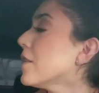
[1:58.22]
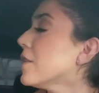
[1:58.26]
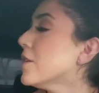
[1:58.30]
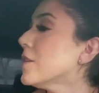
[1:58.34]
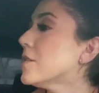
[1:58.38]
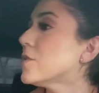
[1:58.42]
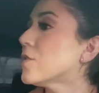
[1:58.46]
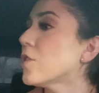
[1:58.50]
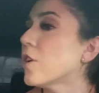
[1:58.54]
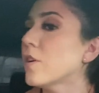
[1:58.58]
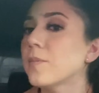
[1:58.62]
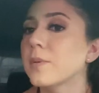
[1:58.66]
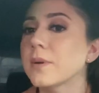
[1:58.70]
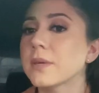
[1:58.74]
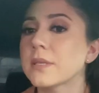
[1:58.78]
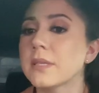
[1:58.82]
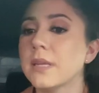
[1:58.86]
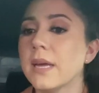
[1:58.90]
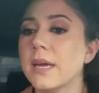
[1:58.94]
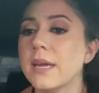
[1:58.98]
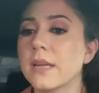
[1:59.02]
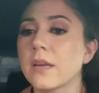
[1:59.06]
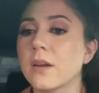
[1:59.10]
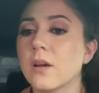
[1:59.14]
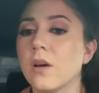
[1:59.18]
the Starbucks
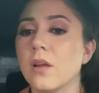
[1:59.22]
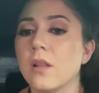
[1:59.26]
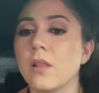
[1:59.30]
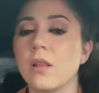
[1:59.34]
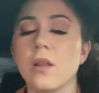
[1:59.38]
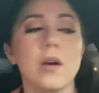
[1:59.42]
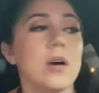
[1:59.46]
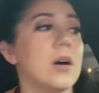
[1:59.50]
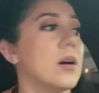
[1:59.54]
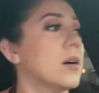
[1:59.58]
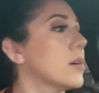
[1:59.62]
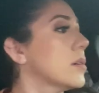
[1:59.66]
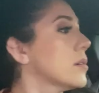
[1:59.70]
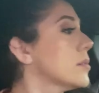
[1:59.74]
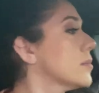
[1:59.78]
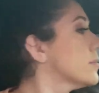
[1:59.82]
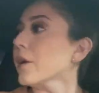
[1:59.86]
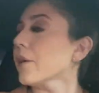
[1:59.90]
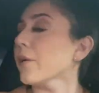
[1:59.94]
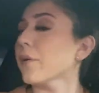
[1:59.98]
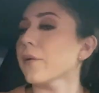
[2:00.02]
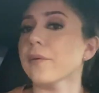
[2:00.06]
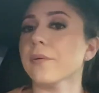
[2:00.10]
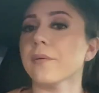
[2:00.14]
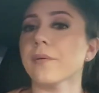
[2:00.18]
line got long.
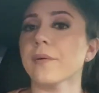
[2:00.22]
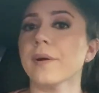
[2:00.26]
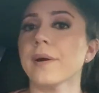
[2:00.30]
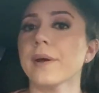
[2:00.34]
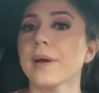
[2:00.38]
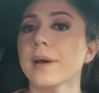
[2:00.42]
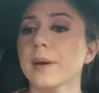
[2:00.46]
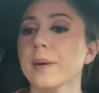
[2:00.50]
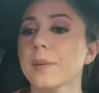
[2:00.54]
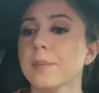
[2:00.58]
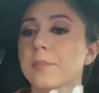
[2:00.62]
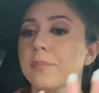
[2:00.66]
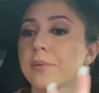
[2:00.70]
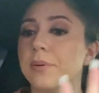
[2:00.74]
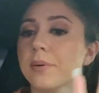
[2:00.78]
Crap.